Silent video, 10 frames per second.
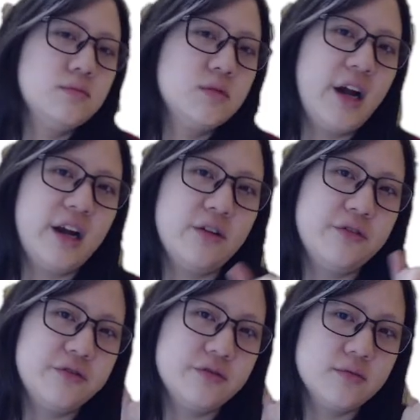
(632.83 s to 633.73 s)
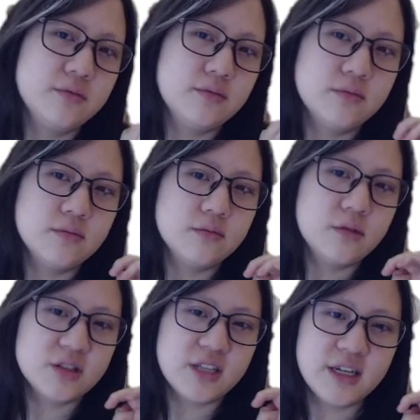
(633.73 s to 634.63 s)
Kind of
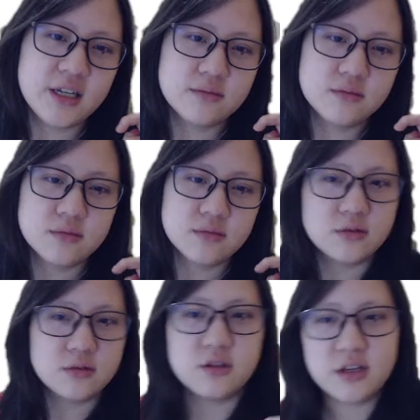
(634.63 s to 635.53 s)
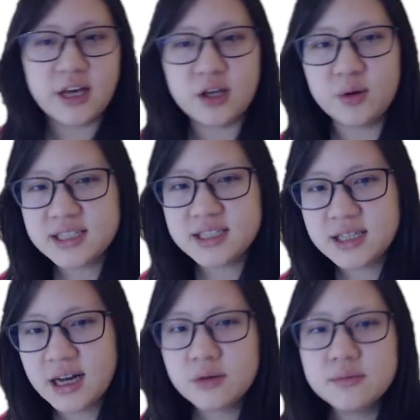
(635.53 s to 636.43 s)
looked at it. Can you guess
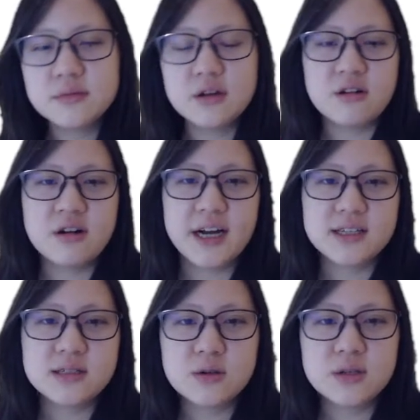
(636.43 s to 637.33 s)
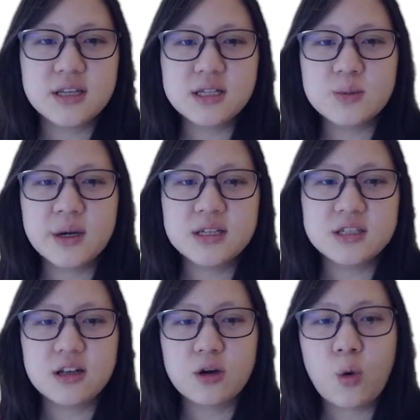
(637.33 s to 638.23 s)
now? All right, so this one is
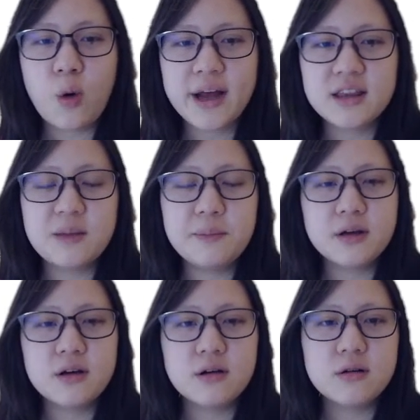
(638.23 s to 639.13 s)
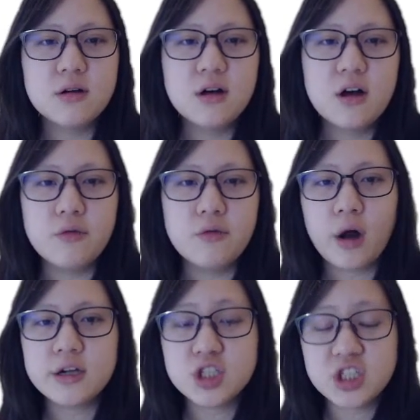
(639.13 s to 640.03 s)
quite typical
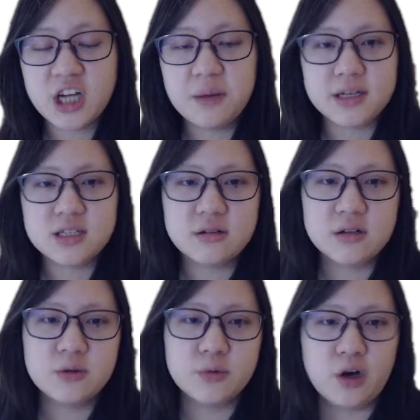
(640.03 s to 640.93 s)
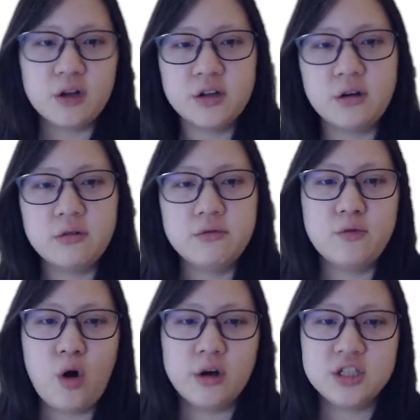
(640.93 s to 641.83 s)
rod-shaped bacteria. We call it
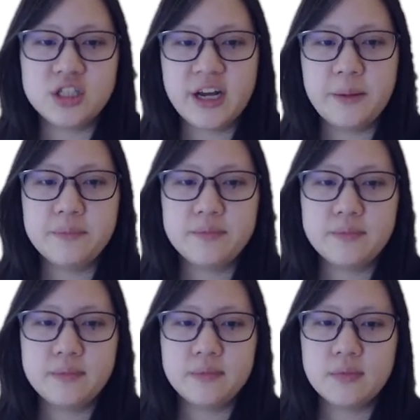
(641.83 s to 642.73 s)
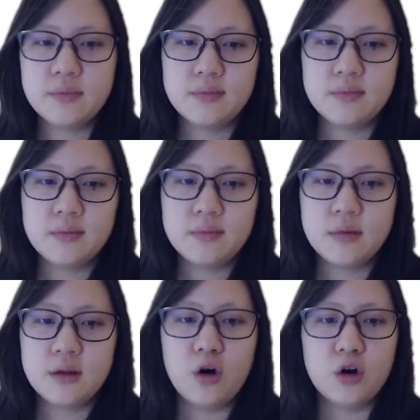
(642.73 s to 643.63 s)
rod-shaped
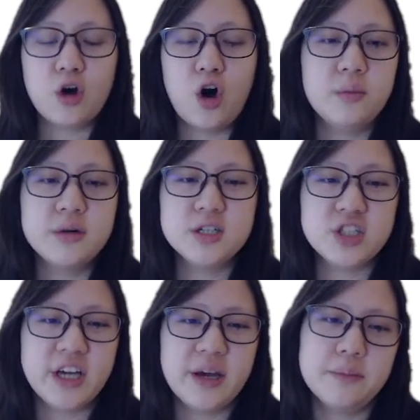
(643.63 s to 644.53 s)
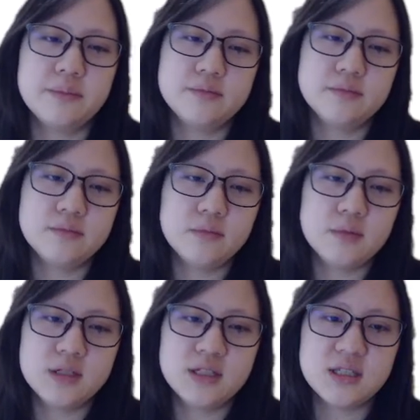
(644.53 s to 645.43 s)
or comma-shaped
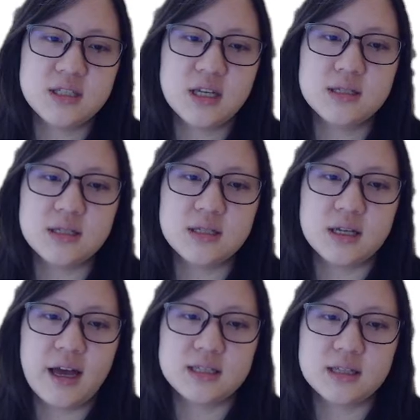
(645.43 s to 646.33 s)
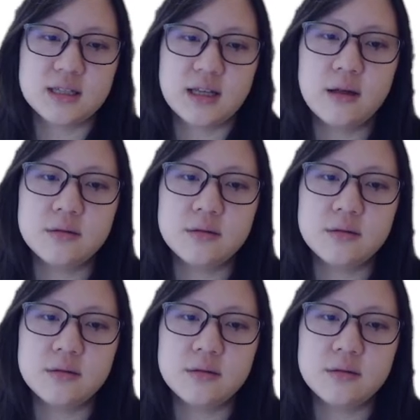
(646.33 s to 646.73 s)
since it has a tail.